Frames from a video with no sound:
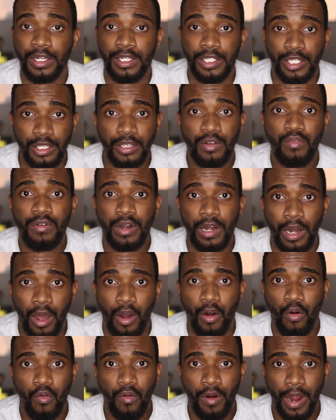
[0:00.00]
Do you
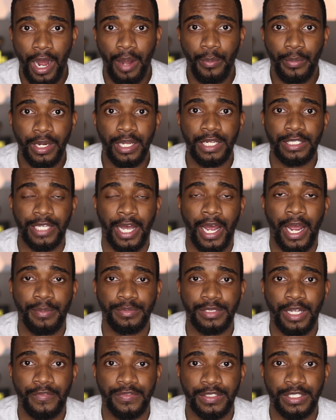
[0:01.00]
know how many
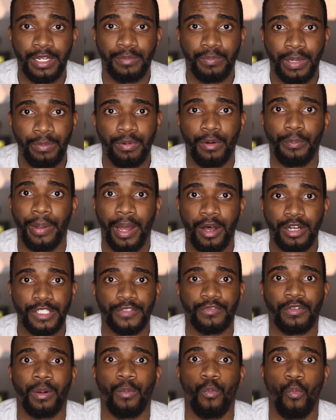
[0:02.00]
times I've seen people bounce
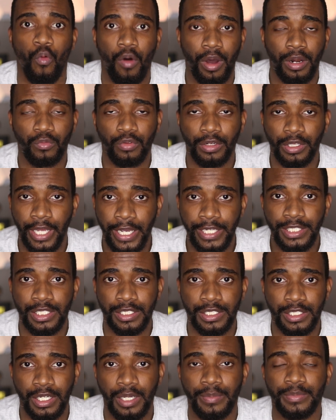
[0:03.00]
from one
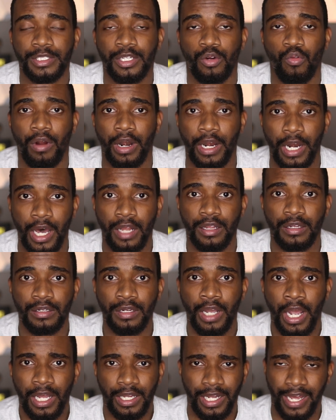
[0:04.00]
relationship to
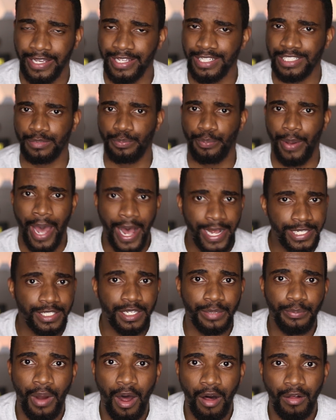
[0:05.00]
another, like it's
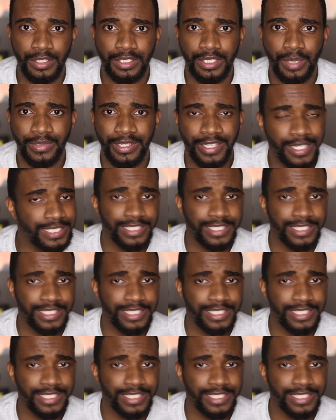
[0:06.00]
basketball or something?